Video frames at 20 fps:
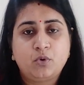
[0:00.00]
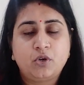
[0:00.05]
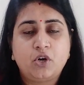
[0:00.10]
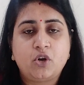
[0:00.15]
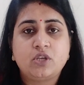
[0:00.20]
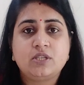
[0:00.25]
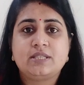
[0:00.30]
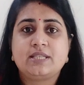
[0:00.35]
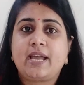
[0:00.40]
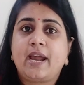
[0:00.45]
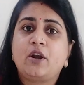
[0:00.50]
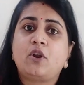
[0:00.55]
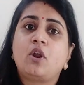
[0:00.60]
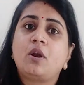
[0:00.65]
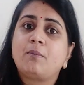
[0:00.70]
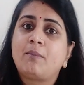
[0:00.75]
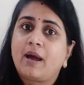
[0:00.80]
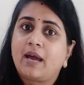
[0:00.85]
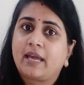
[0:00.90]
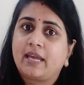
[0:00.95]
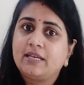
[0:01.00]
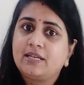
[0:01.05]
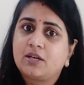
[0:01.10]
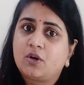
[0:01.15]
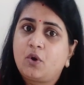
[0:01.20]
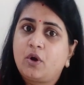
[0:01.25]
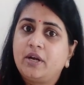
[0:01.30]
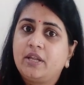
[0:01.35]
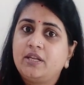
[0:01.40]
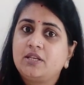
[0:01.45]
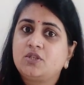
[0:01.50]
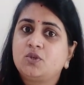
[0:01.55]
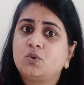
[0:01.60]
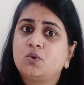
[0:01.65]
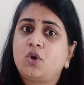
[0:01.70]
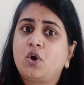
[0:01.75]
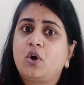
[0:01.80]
put it on side or mark it according to